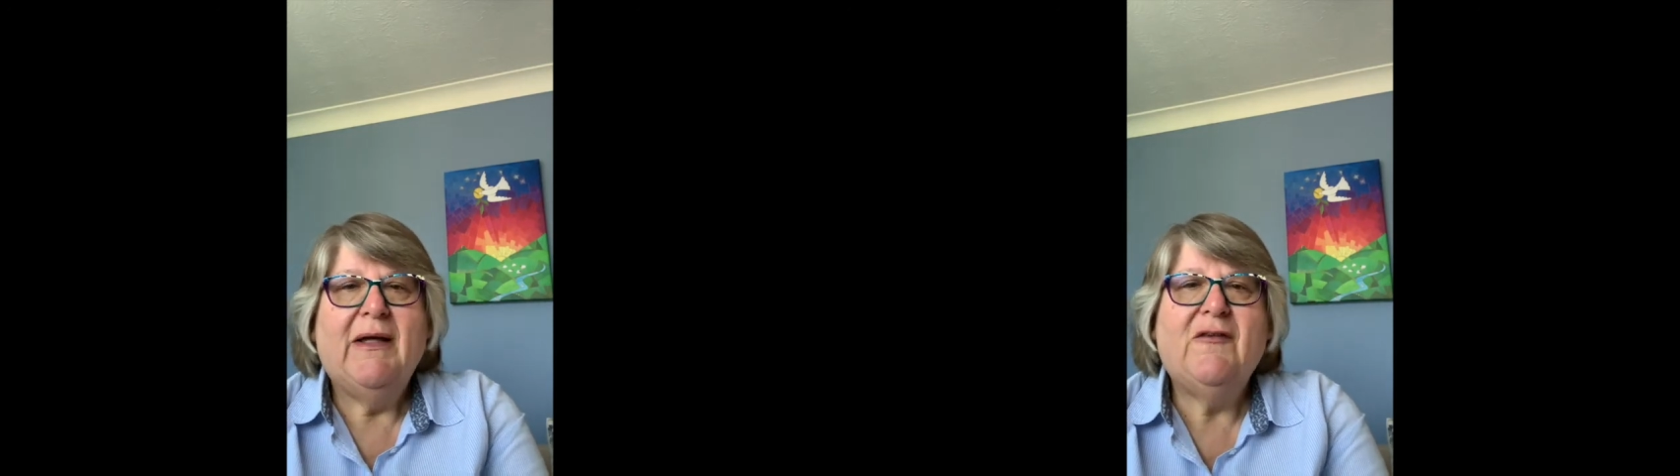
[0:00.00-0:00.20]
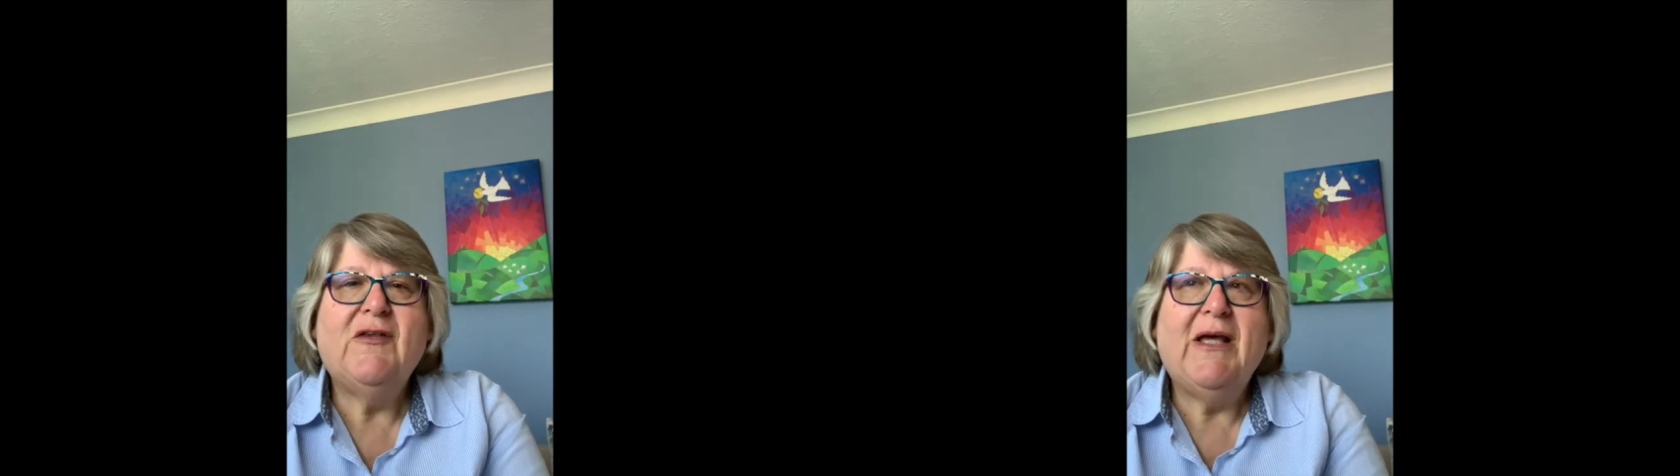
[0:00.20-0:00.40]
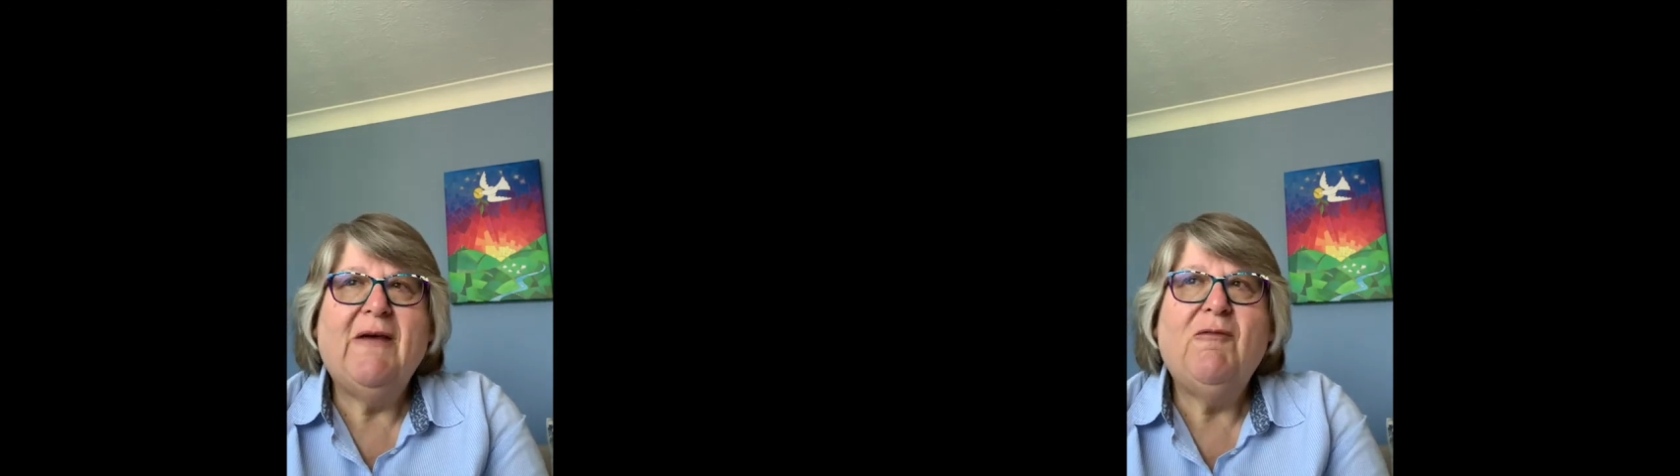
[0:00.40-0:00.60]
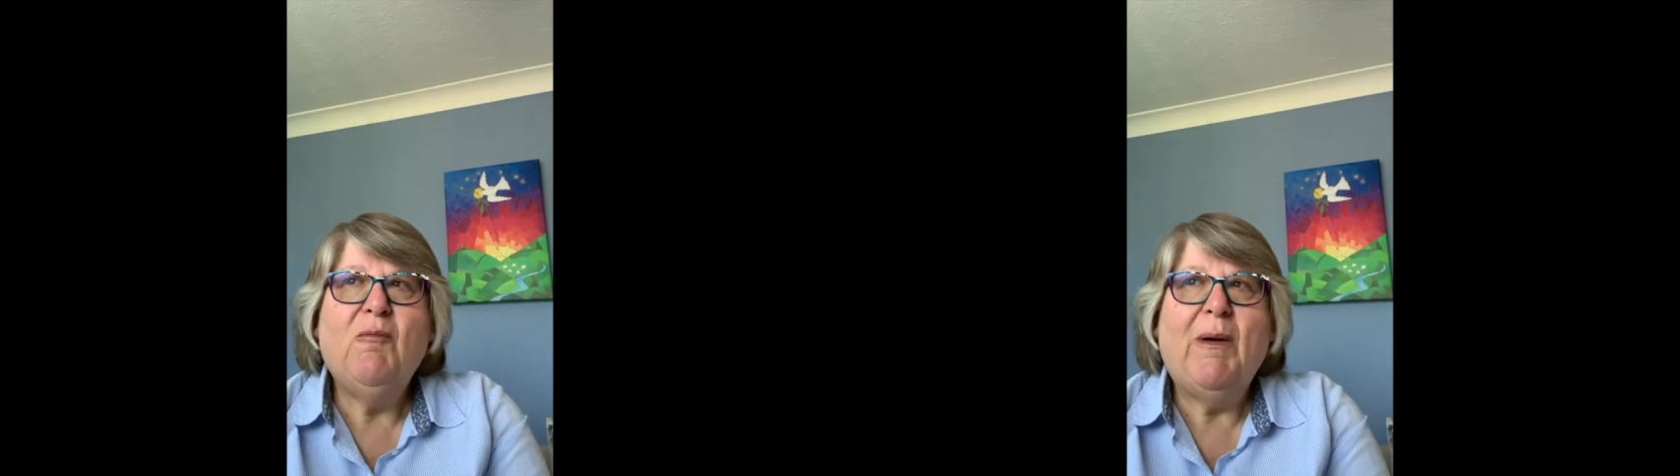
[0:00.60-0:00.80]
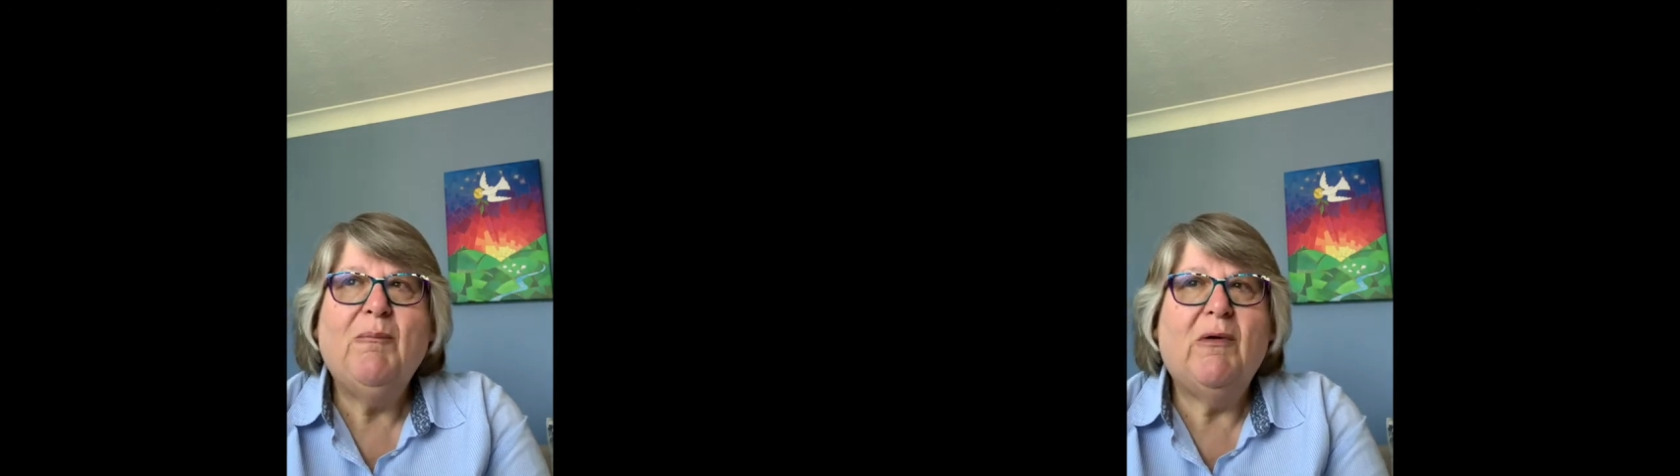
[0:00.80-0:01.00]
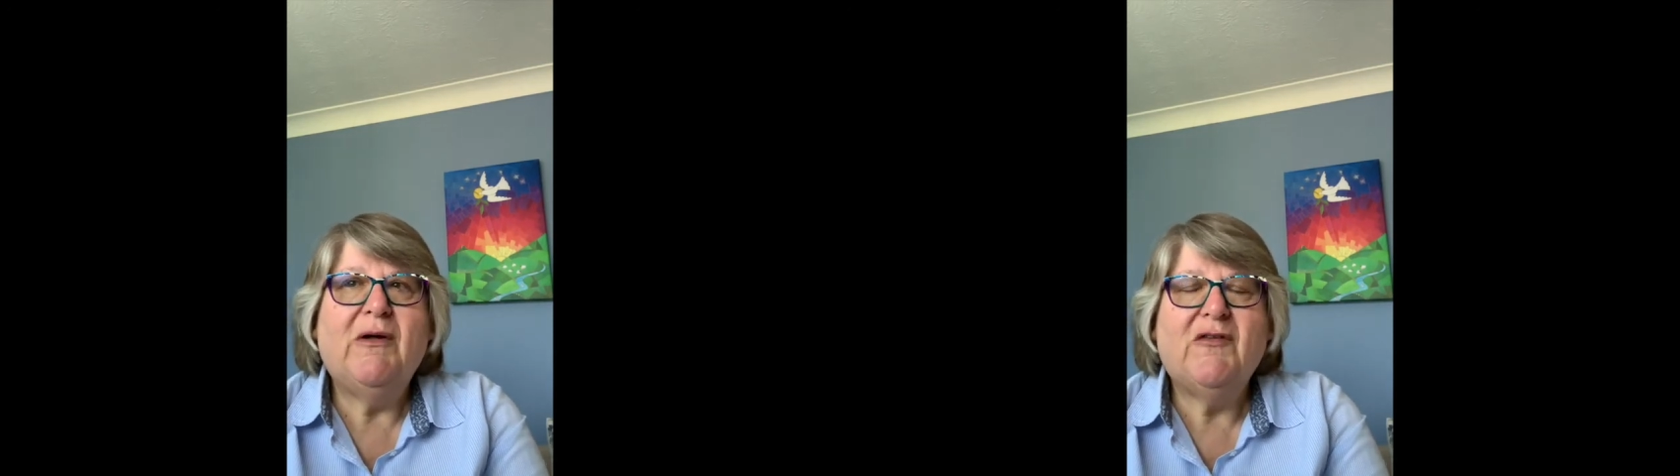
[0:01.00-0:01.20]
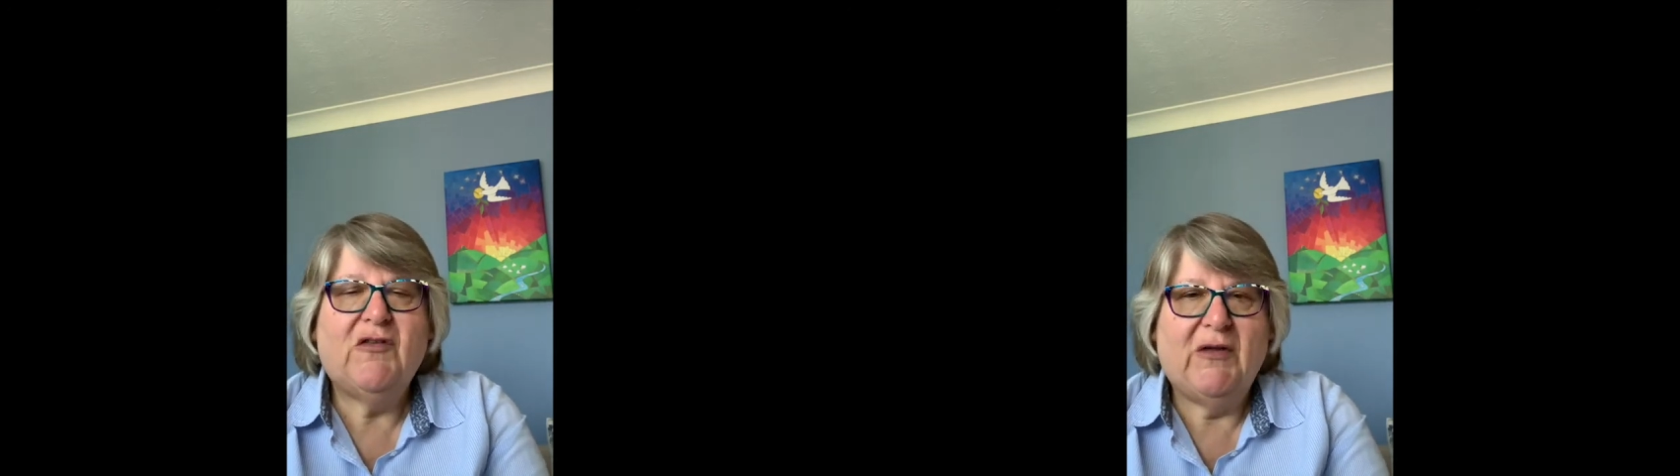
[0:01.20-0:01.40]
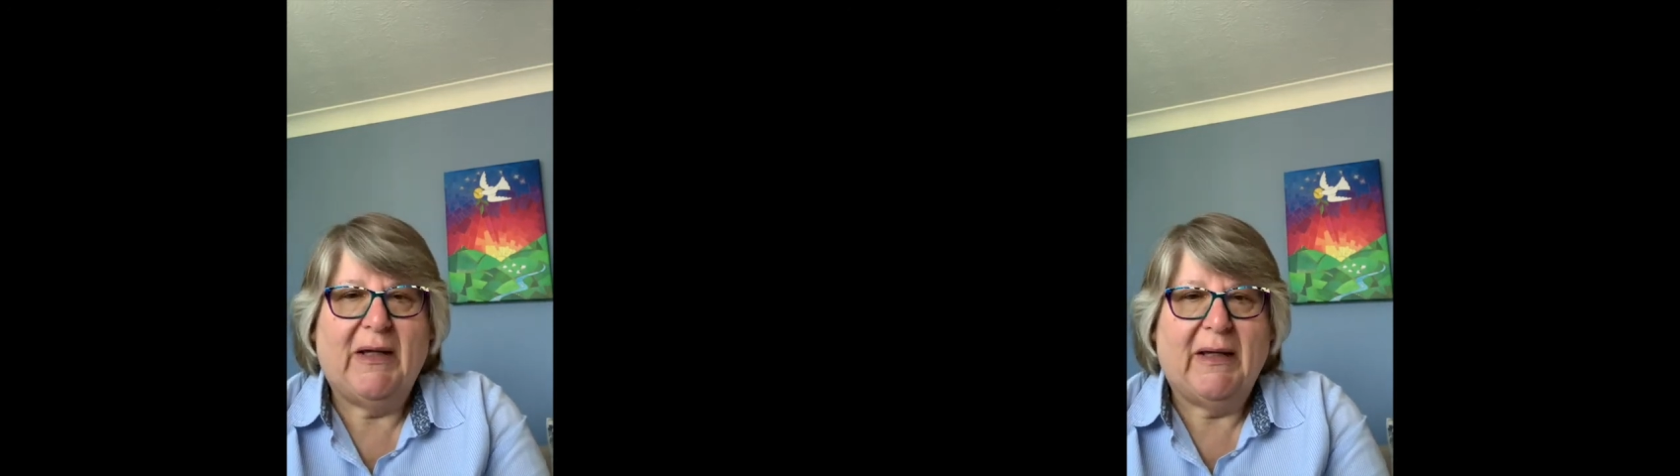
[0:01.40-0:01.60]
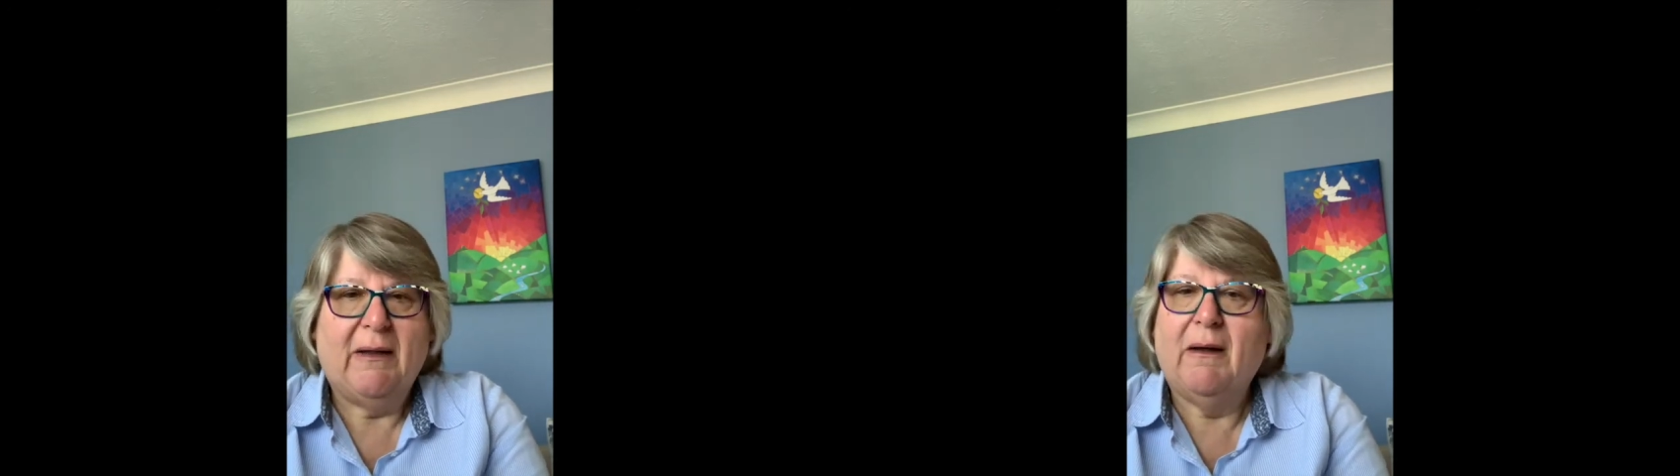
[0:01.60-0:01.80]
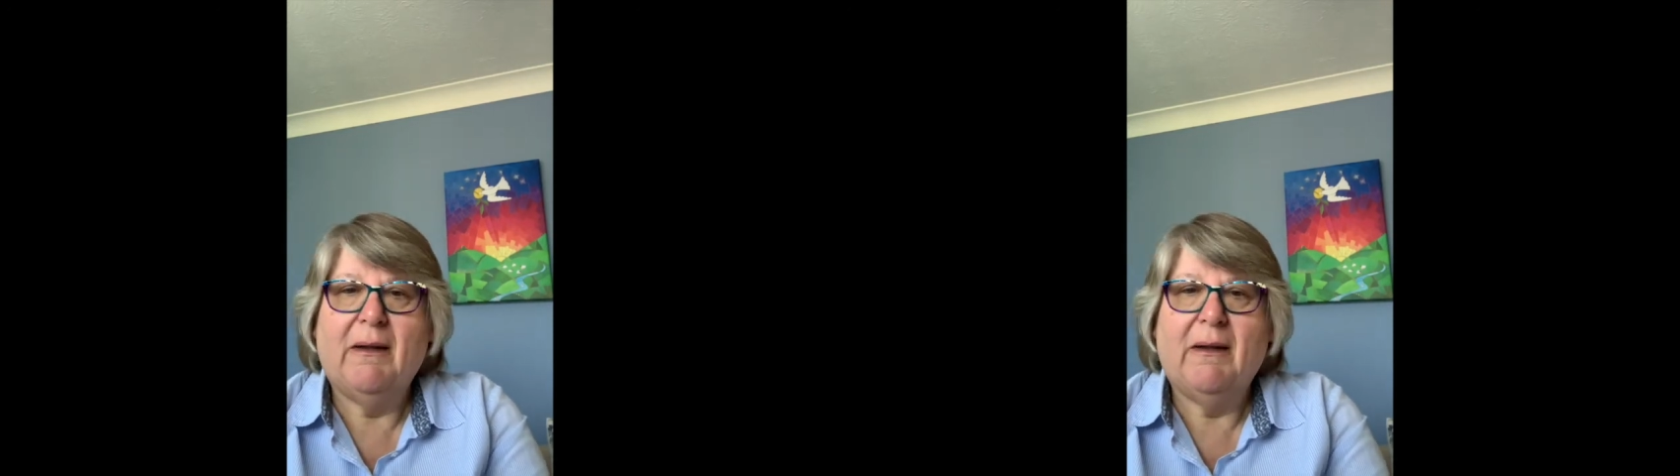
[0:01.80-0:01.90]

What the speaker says: is that even when we're at sea,